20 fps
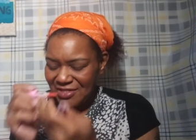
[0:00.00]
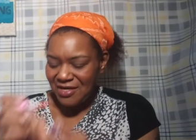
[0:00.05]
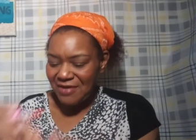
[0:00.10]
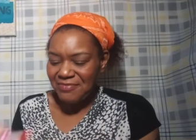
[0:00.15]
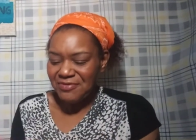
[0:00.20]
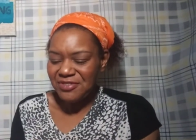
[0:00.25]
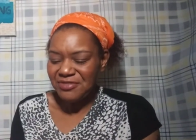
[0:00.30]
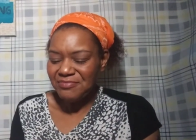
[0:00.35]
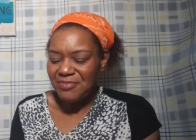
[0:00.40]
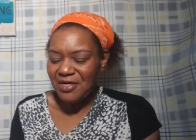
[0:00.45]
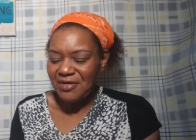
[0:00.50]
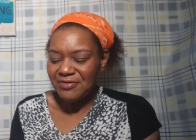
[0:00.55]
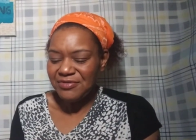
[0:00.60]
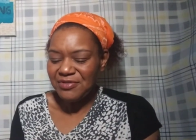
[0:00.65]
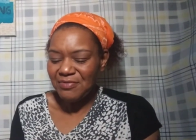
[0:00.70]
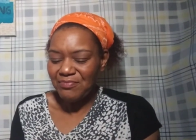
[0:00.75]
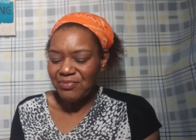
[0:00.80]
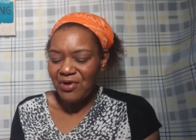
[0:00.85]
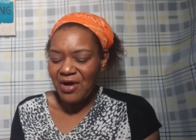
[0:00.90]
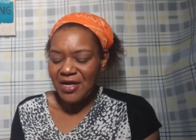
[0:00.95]
you ever smell
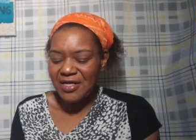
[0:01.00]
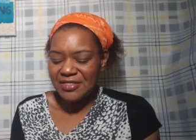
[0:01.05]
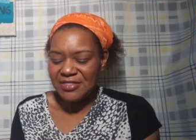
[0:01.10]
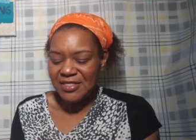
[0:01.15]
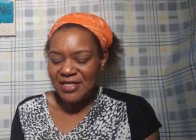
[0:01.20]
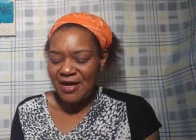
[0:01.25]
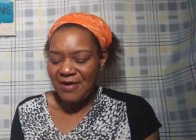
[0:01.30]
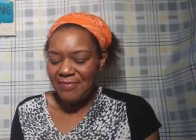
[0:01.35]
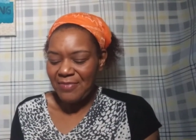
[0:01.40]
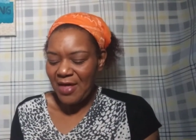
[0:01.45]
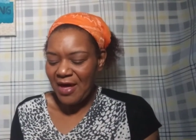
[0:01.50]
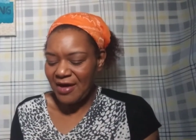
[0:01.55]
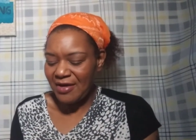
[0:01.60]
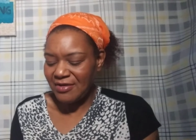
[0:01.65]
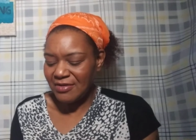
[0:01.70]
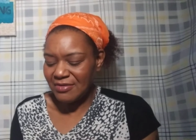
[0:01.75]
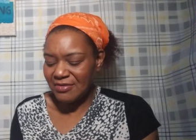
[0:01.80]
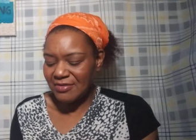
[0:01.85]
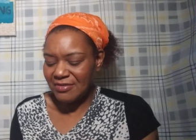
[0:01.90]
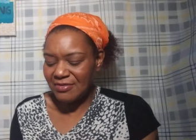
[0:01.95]
some products that have that
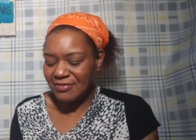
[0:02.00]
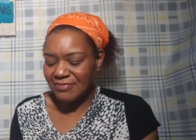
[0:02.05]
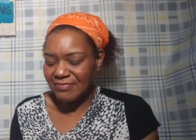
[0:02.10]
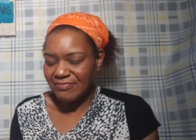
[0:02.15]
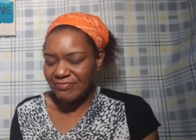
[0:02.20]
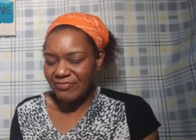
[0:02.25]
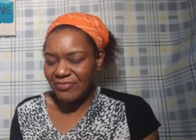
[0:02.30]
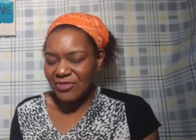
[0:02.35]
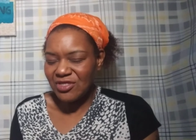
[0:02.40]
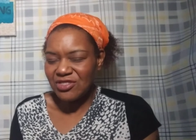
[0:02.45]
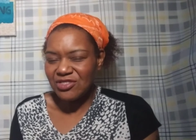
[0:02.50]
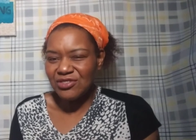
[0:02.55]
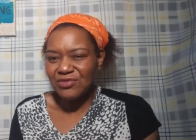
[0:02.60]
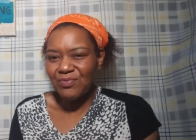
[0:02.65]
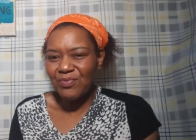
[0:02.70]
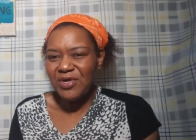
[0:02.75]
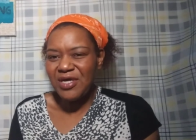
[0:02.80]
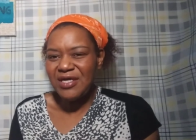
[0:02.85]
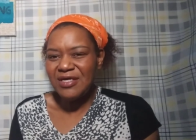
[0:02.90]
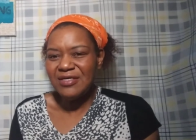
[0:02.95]

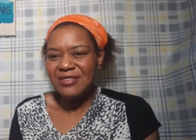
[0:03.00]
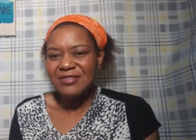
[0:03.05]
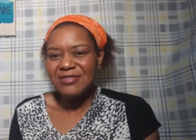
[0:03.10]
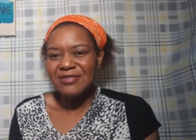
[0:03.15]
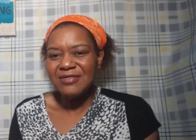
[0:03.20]
sweet